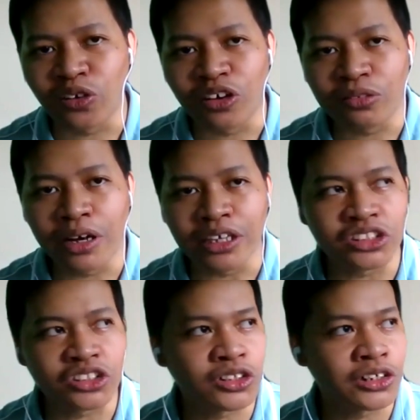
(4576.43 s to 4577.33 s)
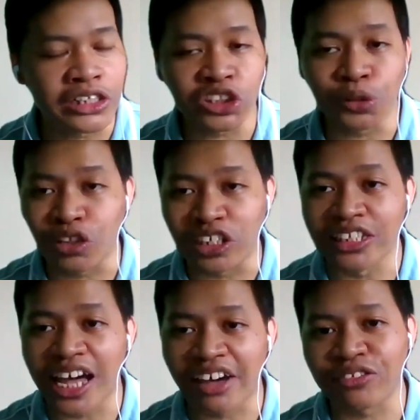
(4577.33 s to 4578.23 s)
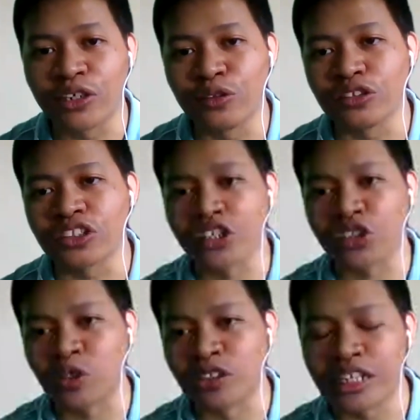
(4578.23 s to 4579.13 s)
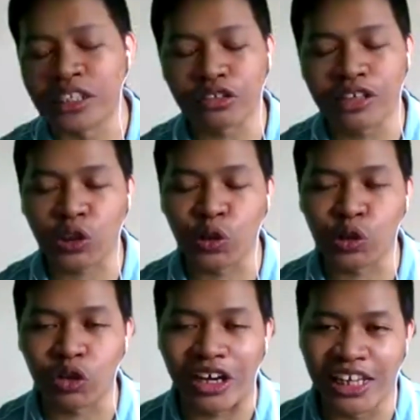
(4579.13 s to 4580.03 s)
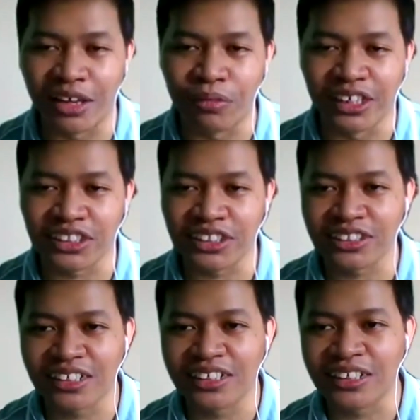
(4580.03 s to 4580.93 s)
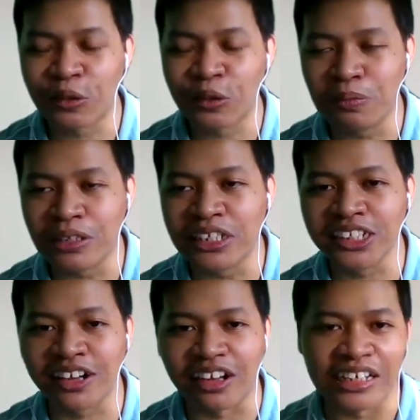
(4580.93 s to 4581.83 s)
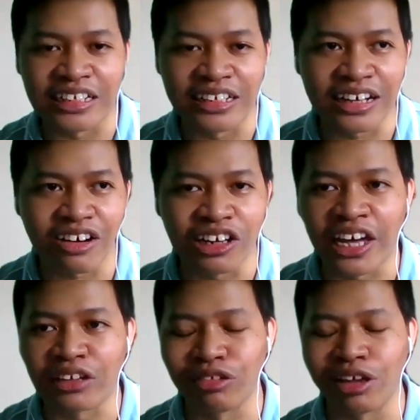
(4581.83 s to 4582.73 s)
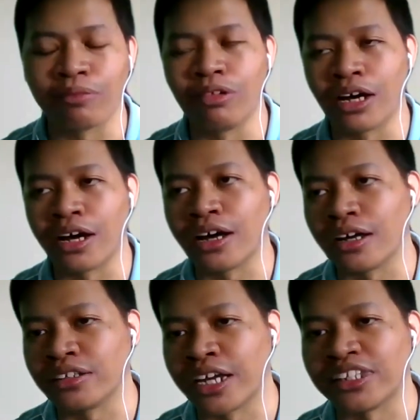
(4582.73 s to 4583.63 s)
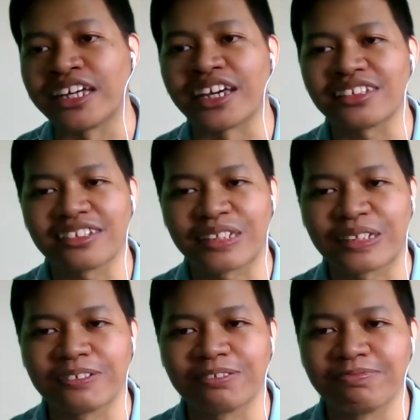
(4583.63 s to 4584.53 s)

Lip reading: later on by Sir Richmond in the afternoon session, the introduction to LMS. He would be discussing the online web netiquette.